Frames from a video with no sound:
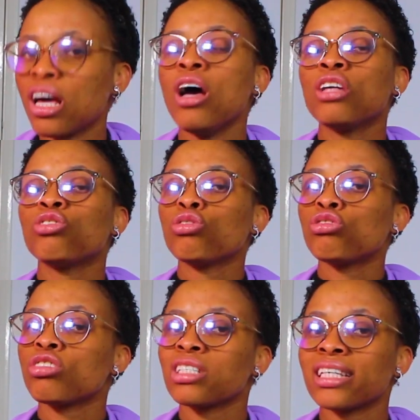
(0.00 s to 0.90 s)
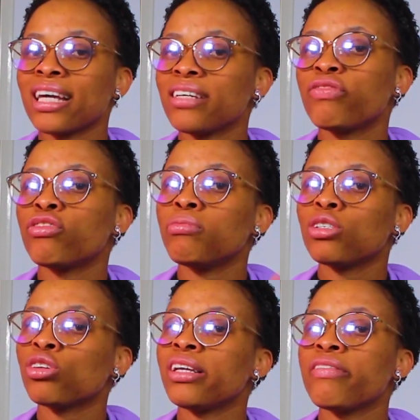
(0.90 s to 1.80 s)
Don't just get information
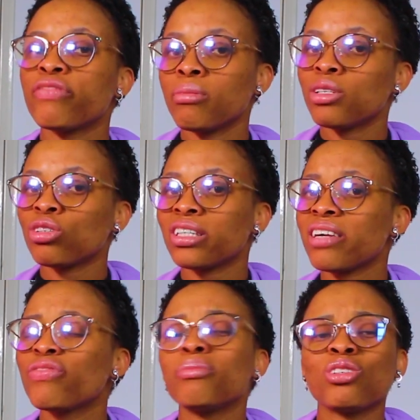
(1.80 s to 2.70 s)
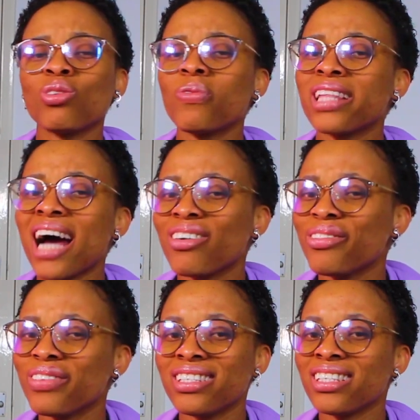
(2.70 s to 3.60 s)
without
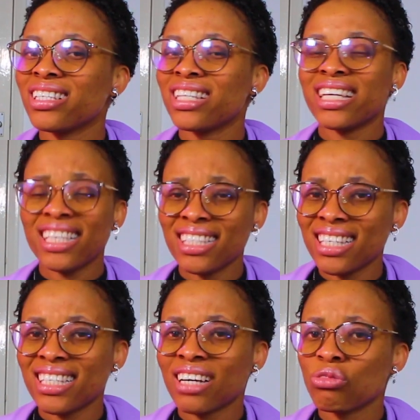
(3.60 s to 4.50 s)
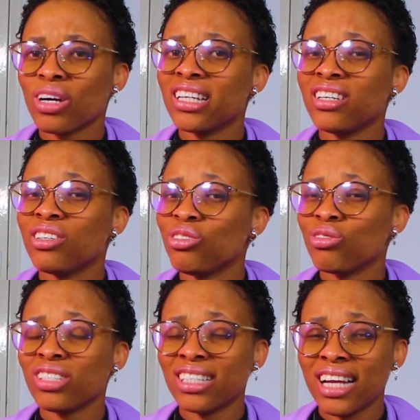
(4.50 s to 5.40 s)
using it is actually
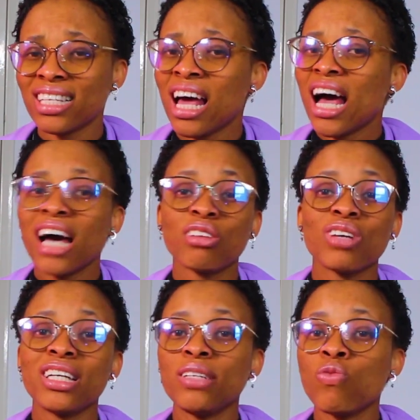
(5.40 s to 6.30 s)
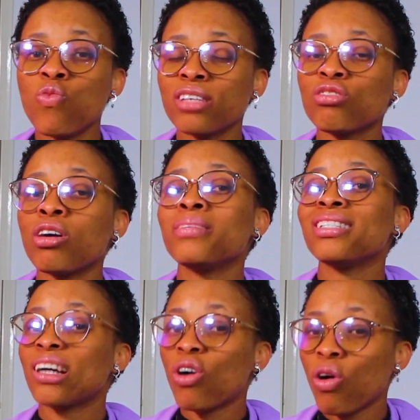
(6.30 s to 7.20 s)
useless. Actually, wisdom is the
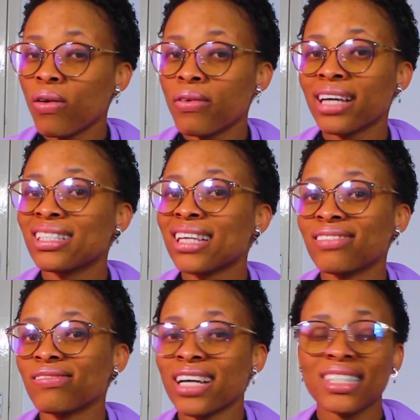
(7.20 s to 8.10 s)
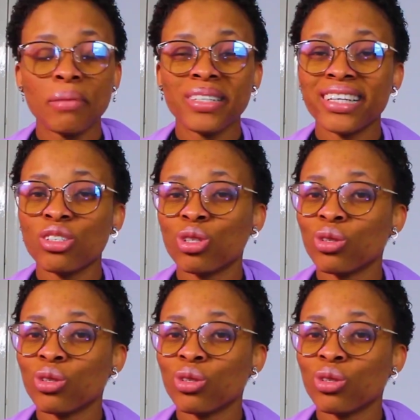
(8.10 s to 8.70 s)
correct and right application of